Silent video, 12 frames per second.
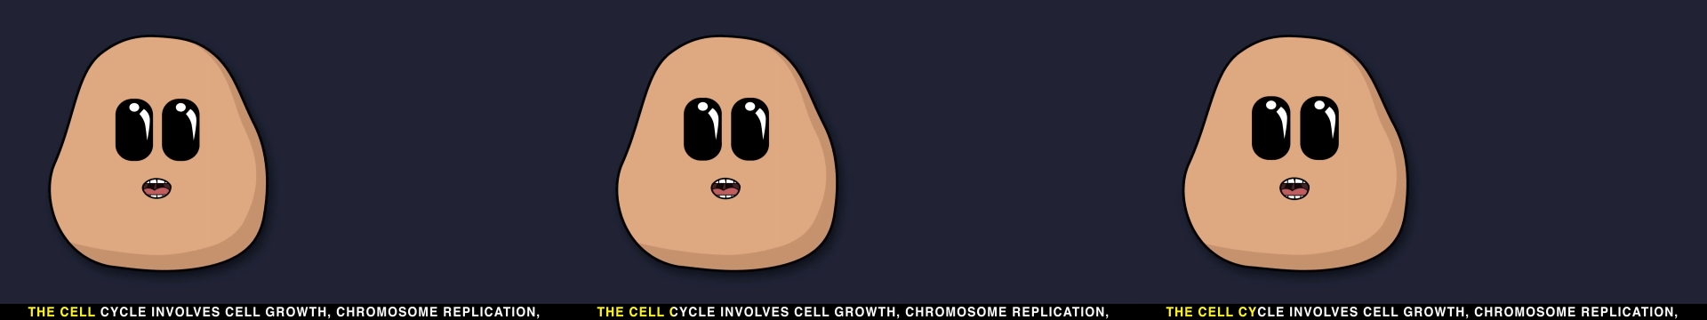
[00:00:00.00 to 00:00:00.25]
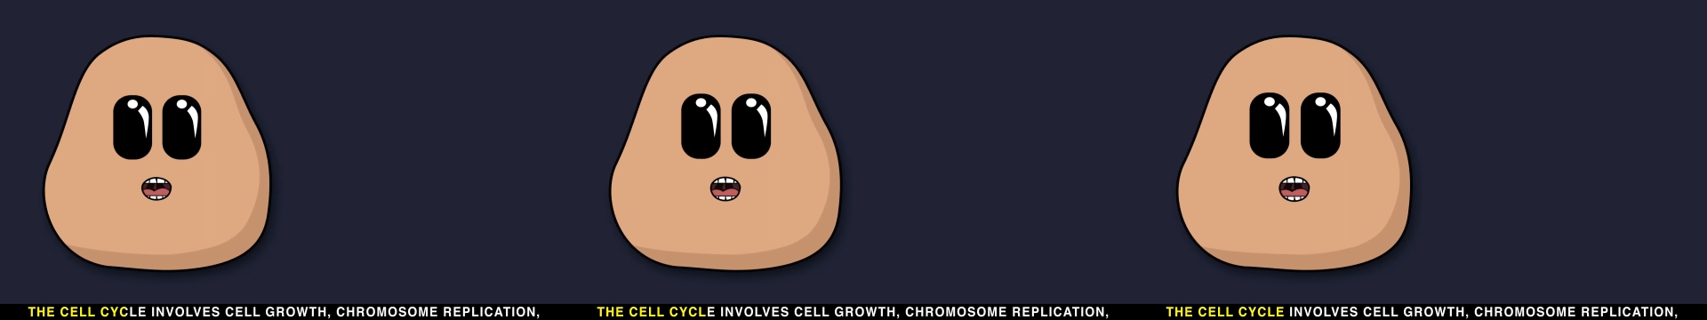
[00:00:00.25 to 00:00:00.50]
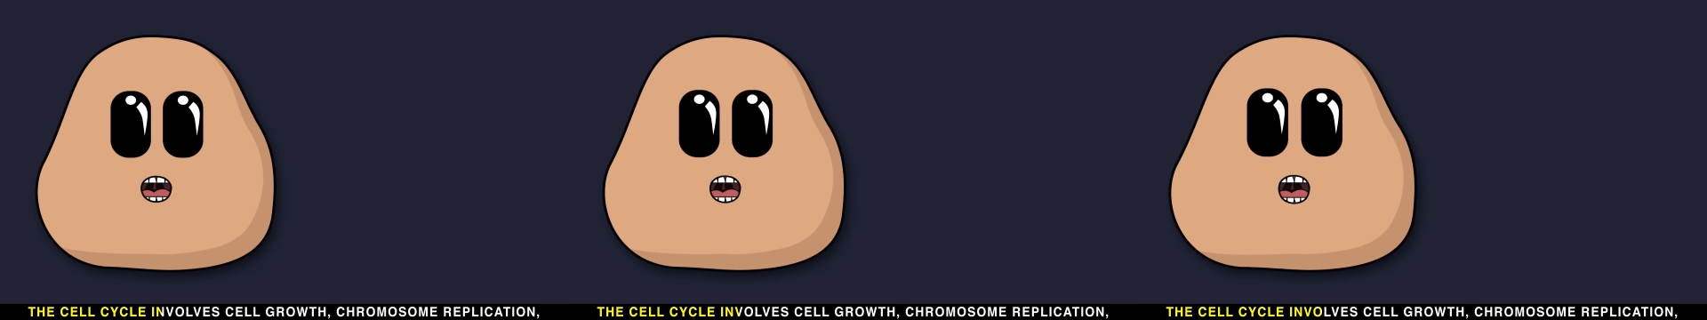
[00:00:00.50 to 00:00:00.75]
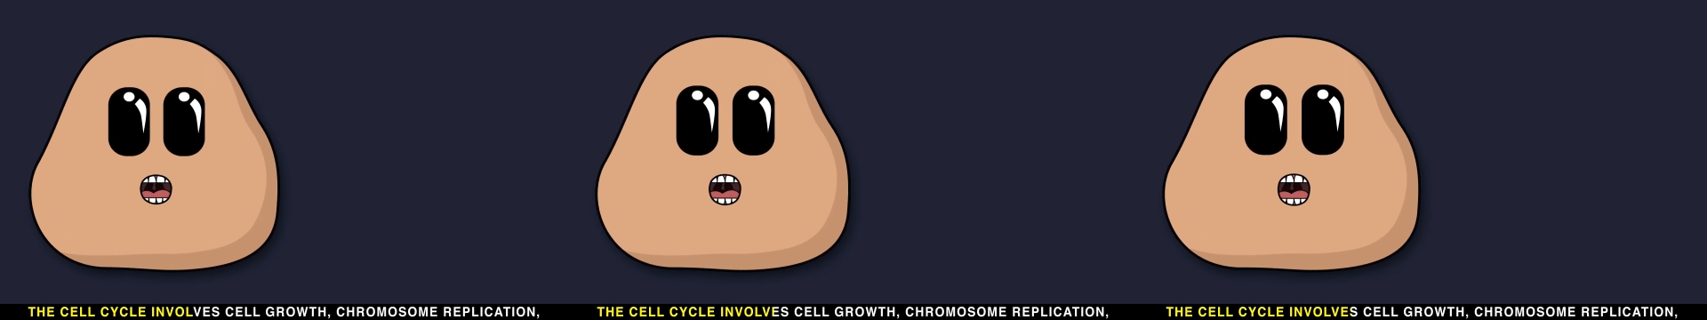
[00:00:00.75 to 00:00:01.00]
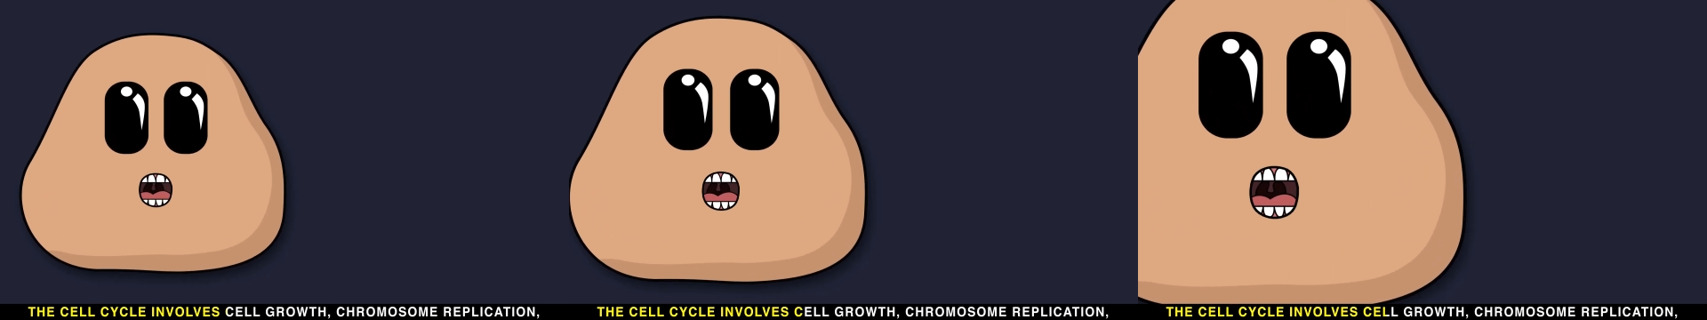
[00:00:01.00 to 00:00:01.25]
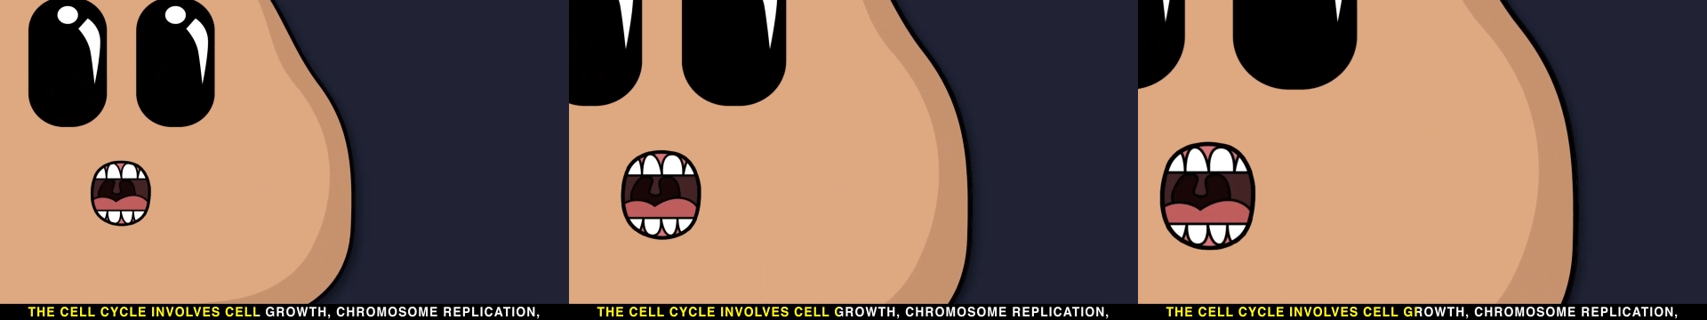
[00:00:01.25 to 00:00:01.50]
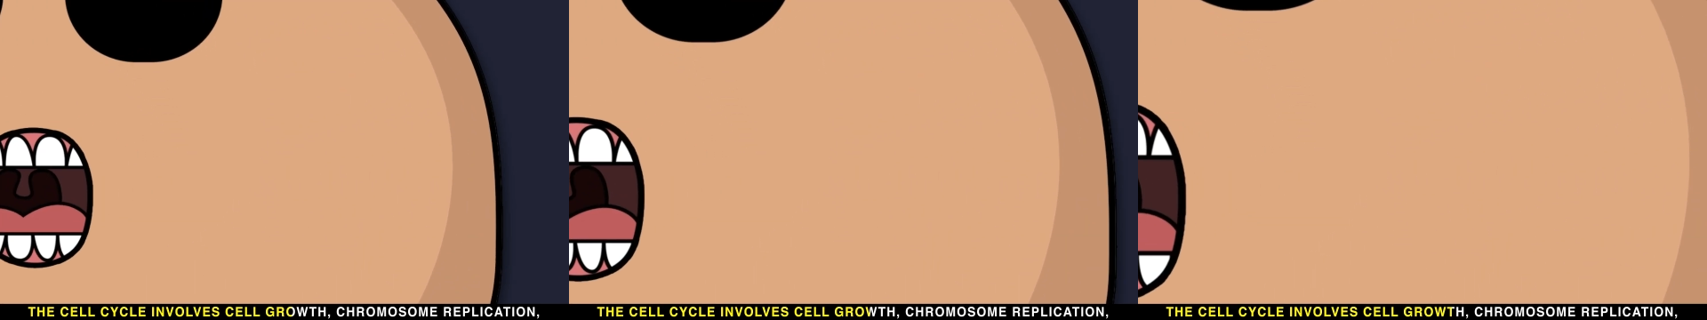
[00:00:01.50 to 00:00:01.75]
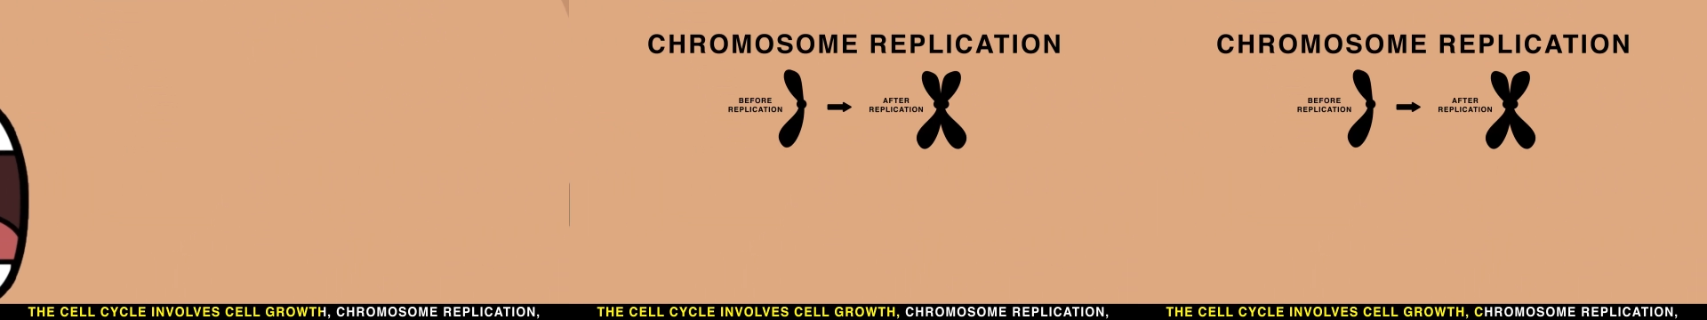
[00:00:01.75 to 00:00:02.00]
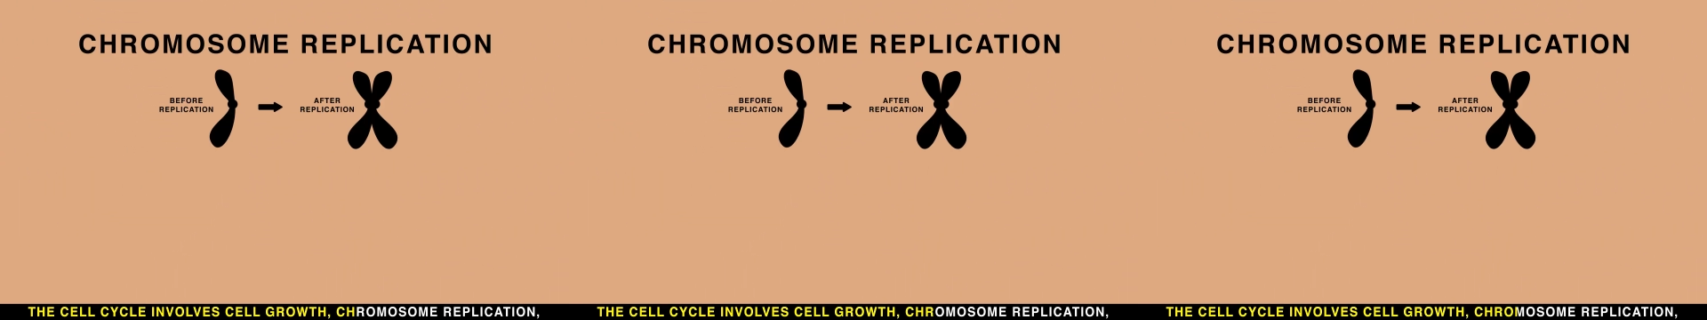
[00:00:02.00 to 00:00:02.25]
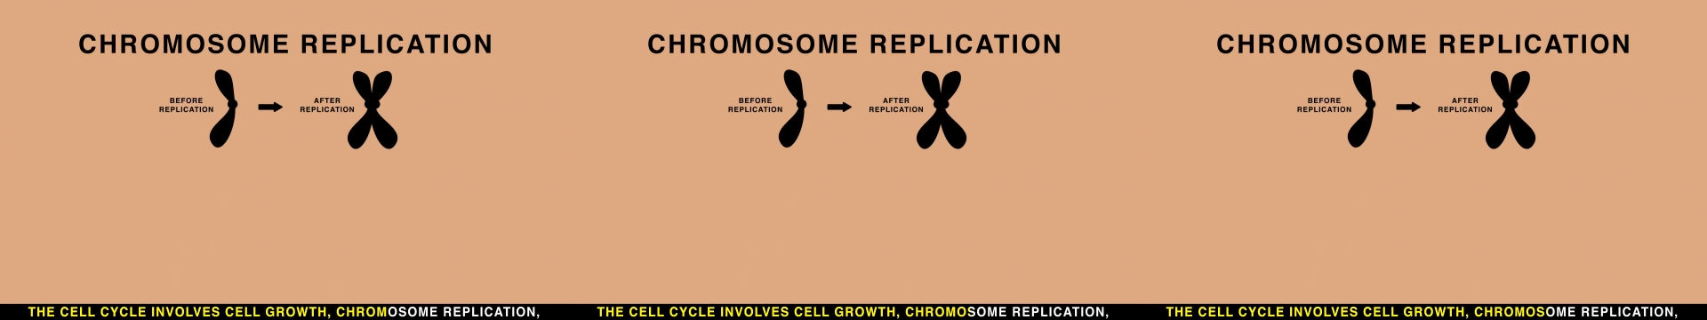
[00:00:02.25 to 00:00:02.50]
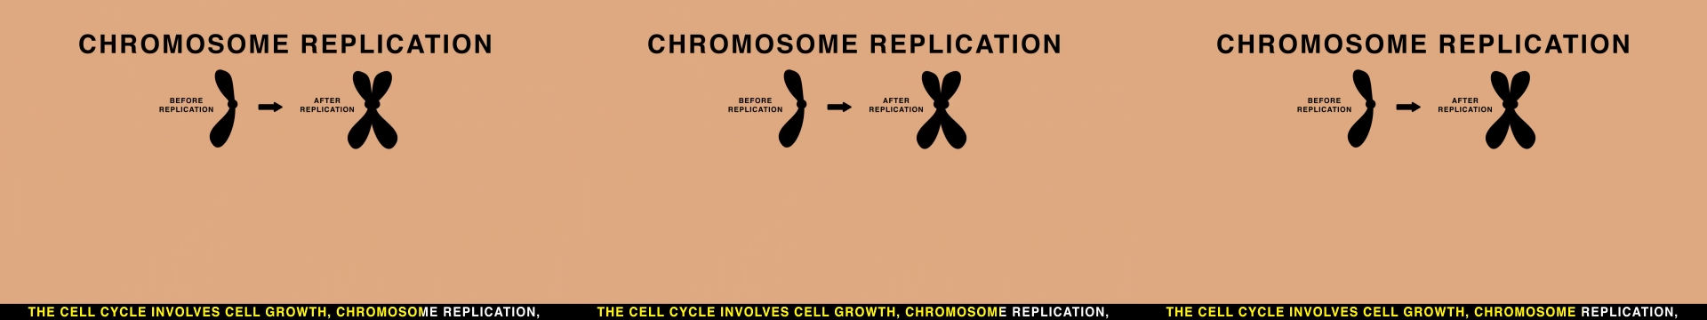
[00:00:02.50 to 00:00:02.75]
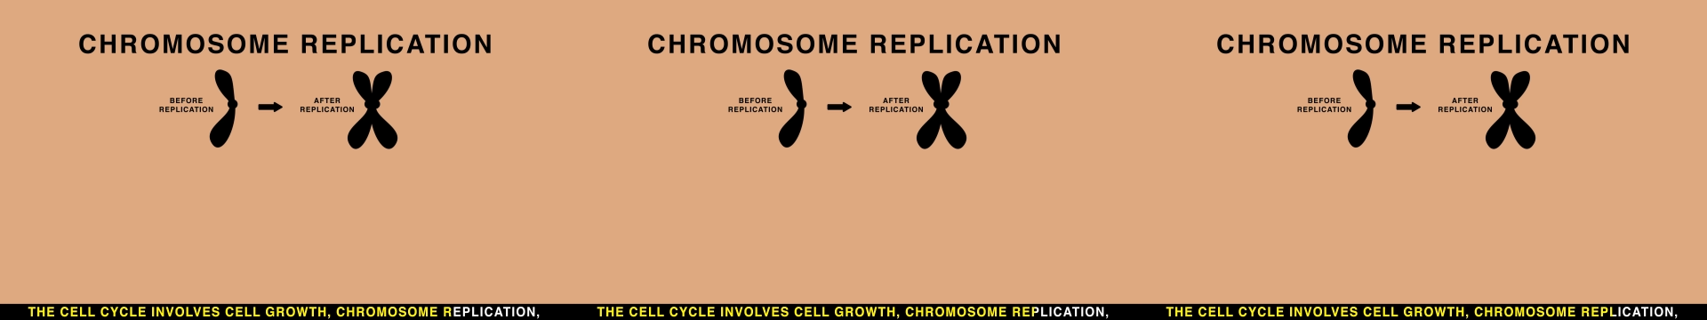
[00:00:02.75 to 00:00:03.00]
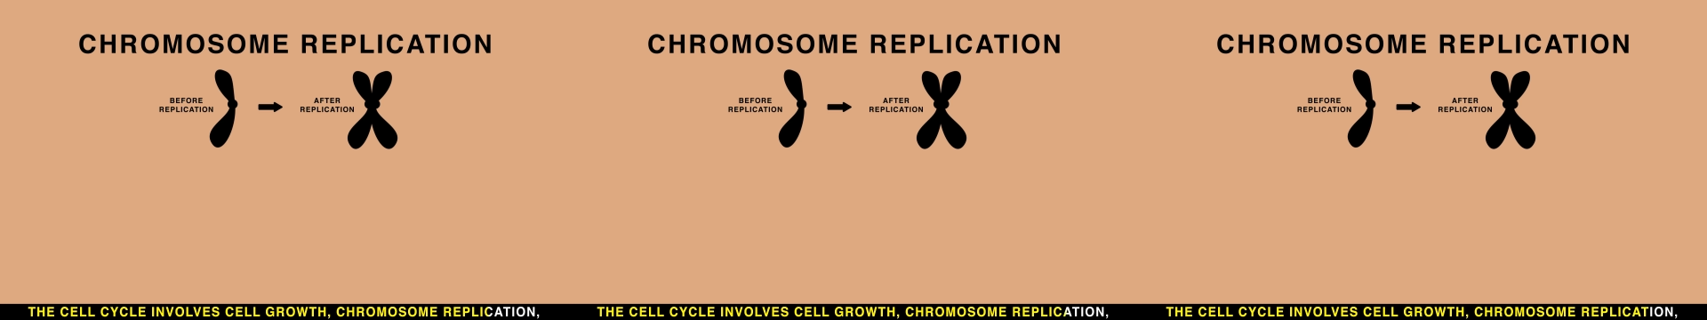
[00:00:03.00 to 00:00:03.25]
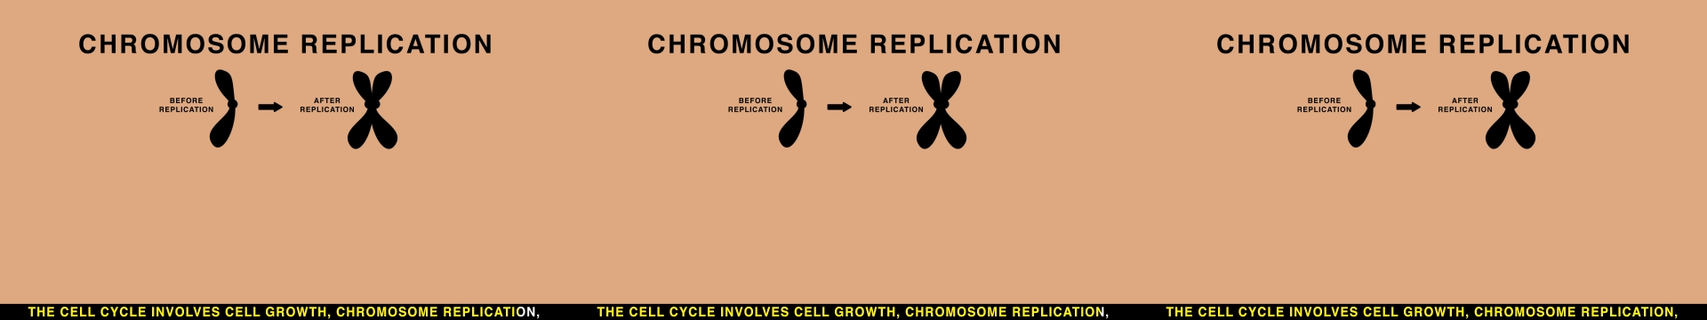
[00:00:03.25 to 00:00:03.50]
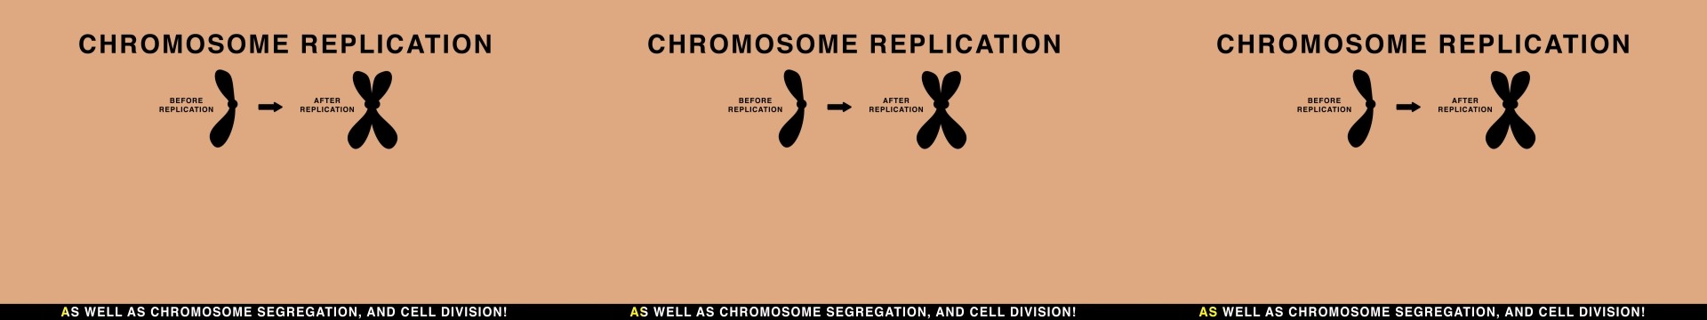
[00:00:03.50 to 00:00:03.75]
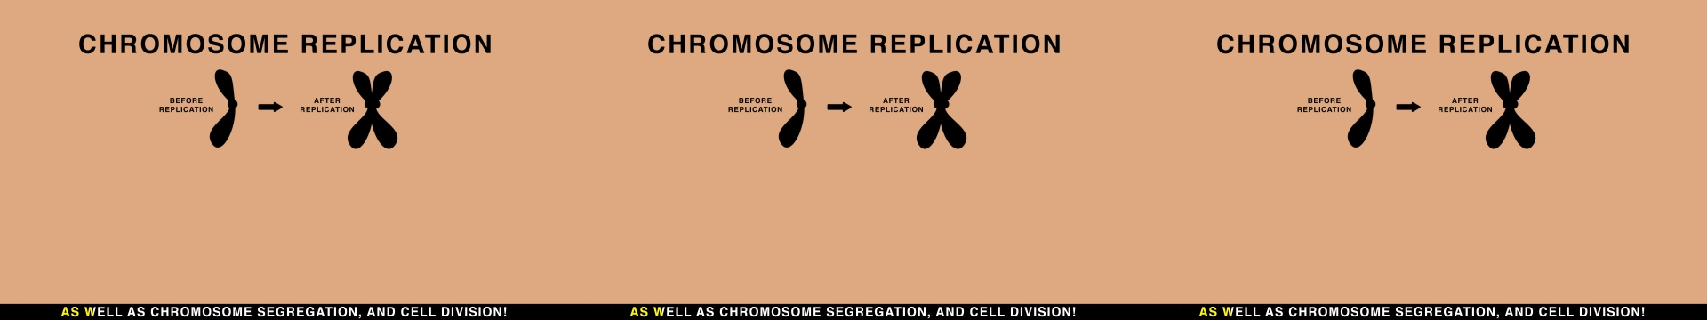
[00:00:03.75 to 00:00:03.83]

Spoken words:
No face is visible, so there are no lips to read.